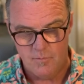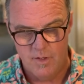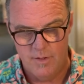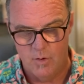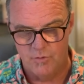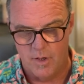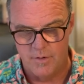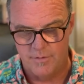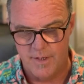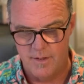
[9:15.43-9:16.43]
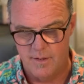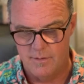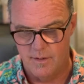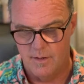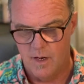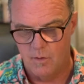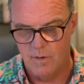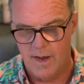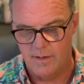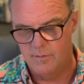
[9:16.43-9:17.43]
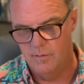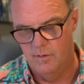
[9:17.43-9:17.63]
he goes on to say that uh, Iraq